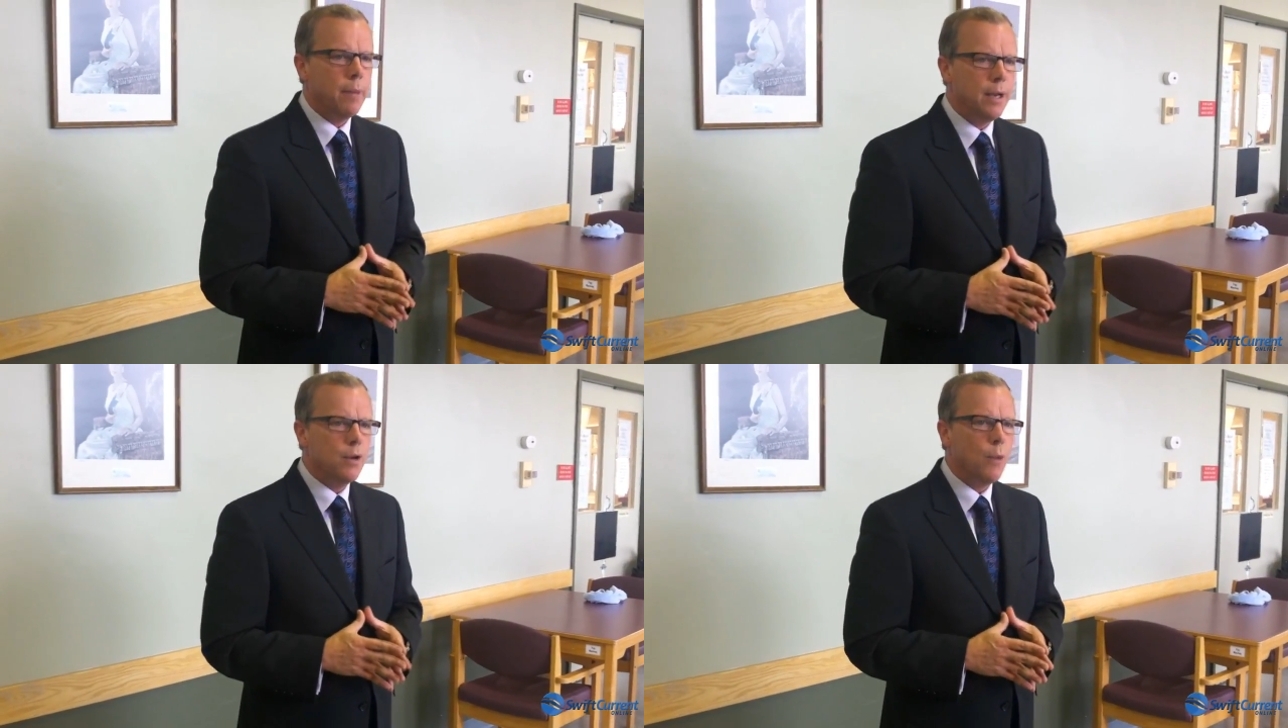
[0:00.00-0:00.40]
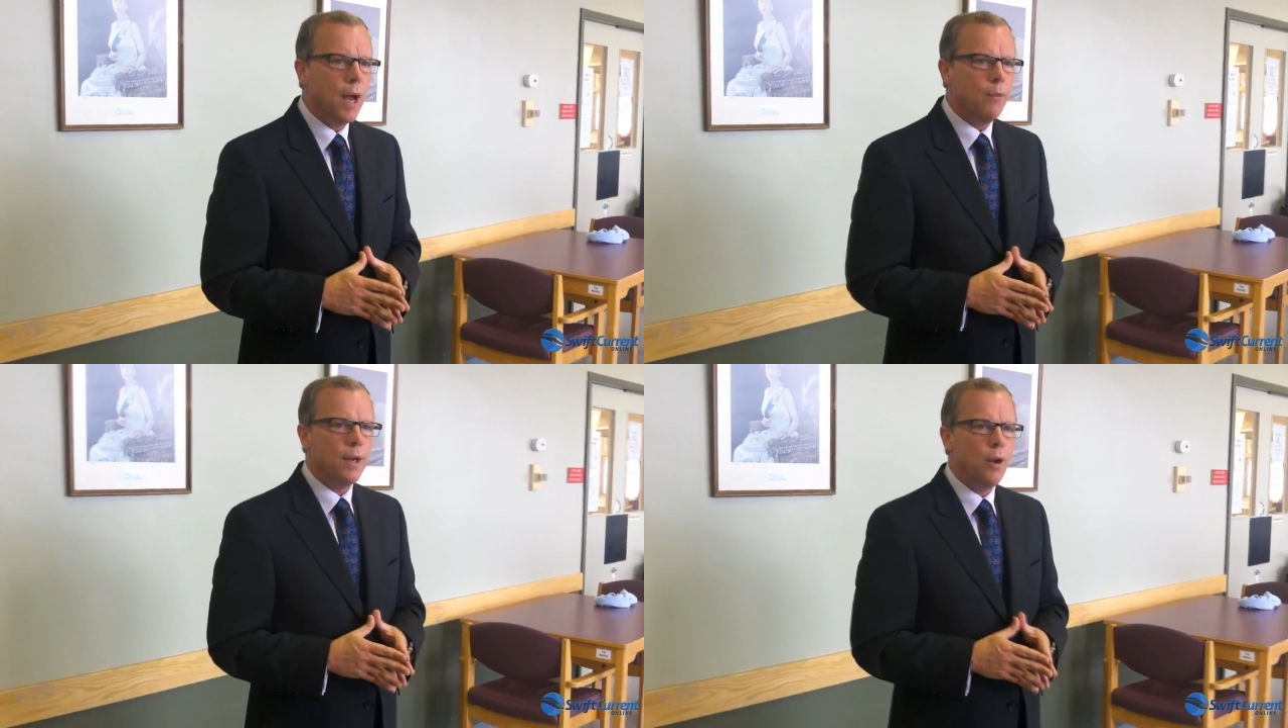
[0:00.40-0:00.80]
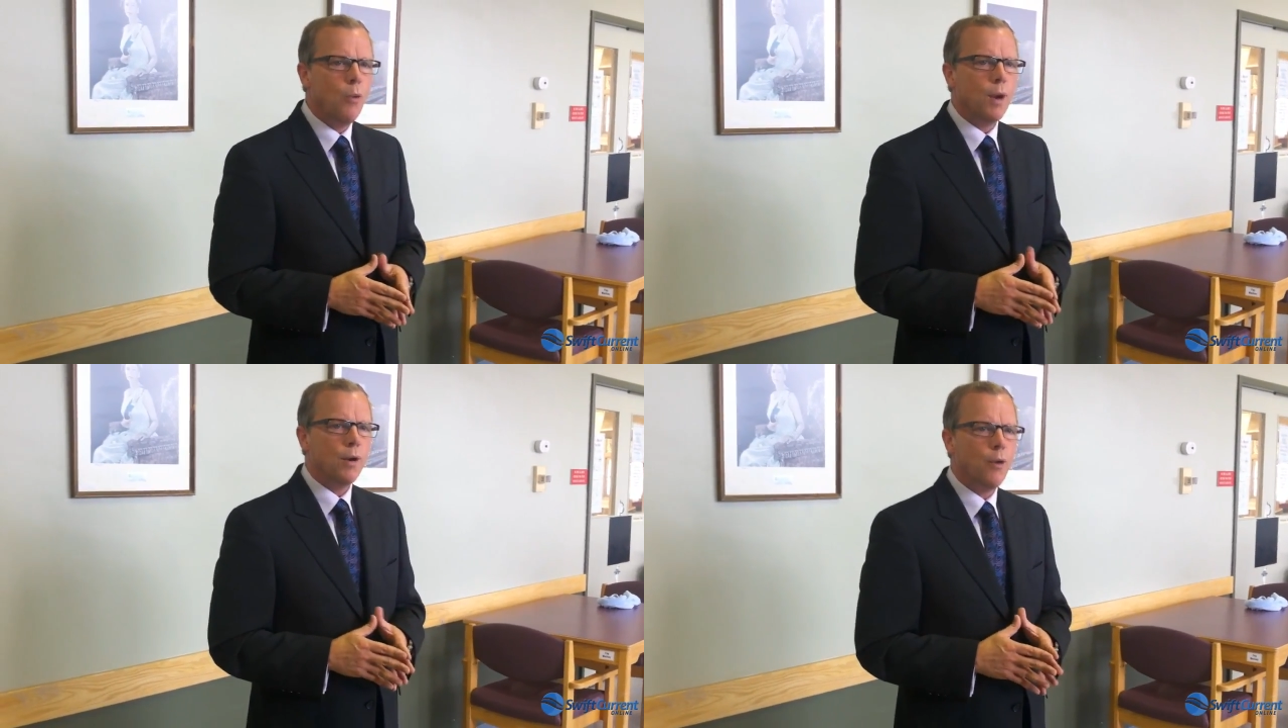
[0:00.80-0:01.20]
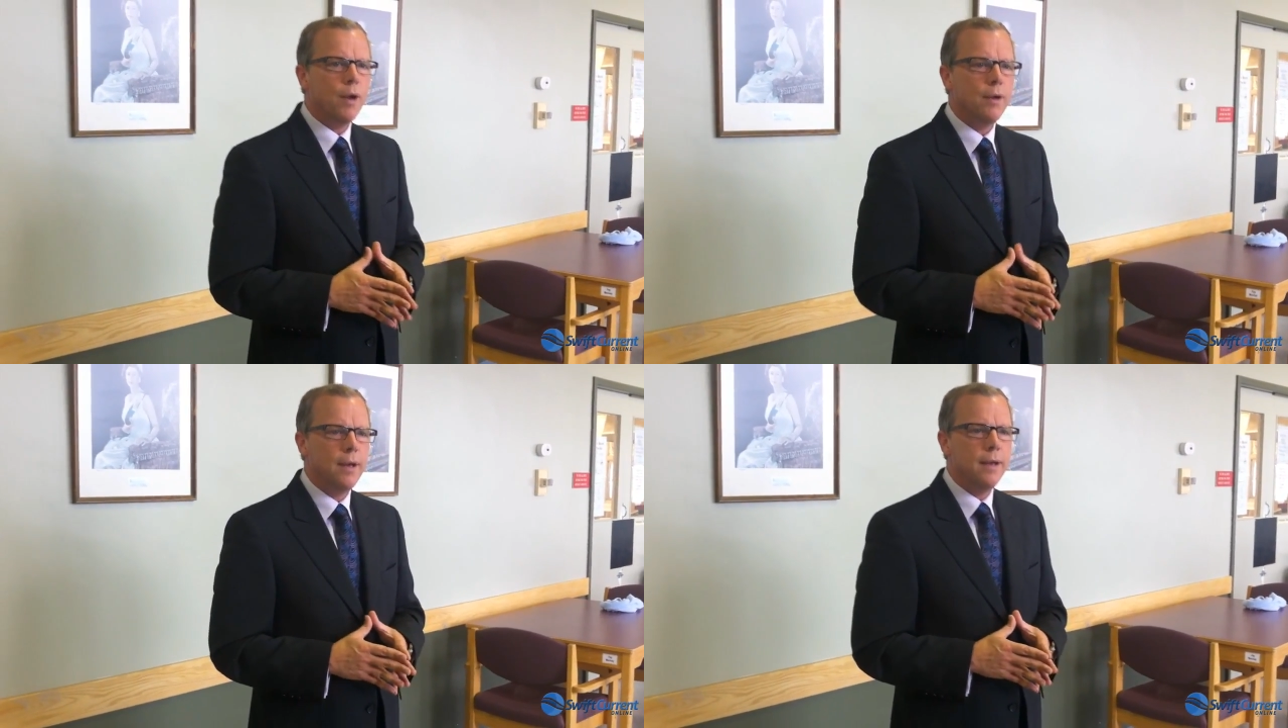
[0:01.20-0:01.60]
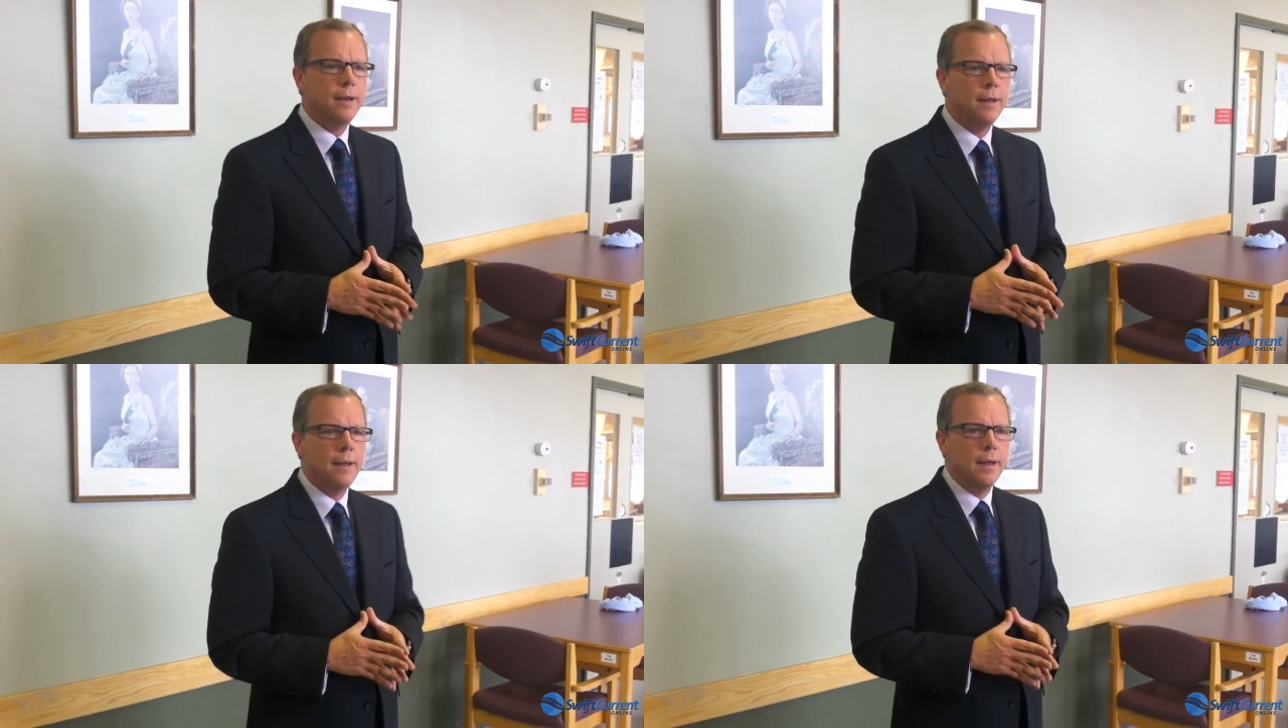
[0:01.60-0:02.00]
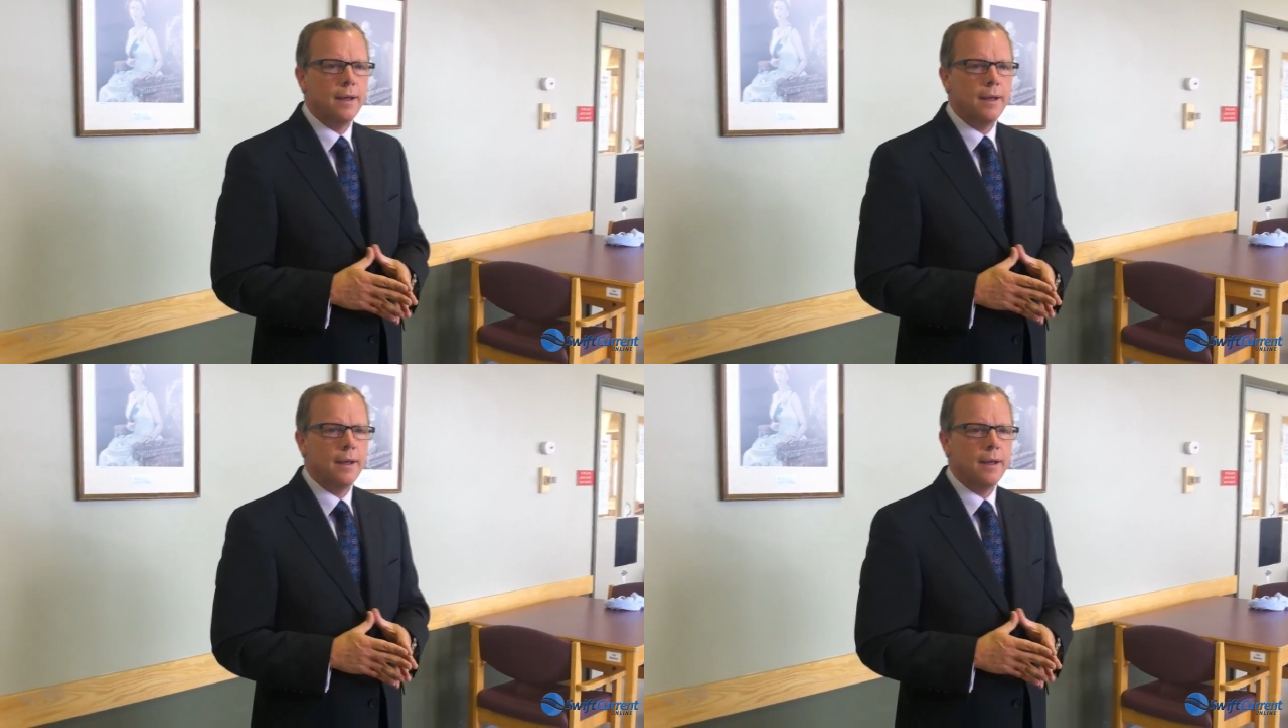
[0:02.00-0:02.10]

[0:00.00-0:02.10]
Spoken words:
But either way, we know we are going to need